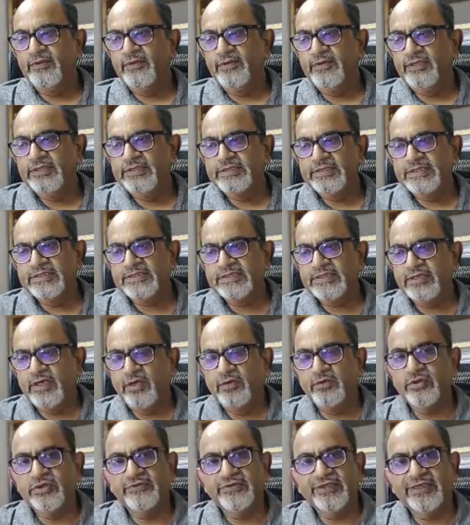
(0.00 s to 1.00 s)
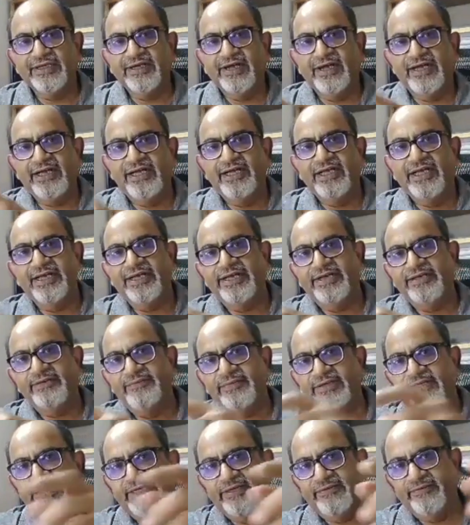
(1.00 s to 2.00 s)
is just out of the guideline,
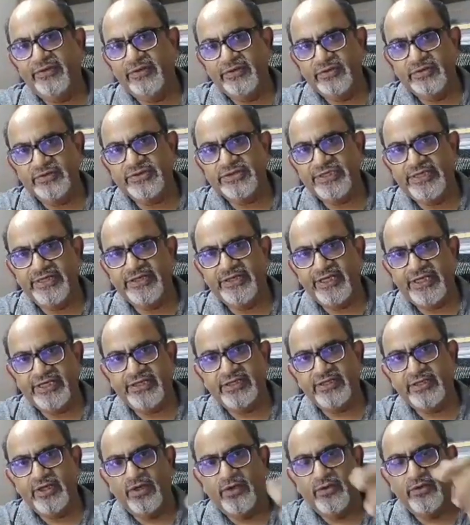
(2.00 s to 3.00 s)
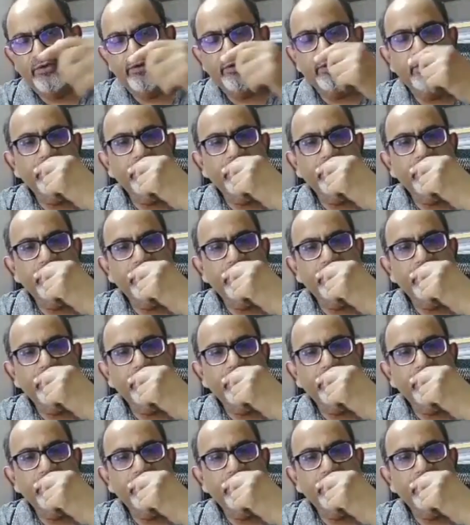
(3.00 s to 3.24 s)
but I want to say right now,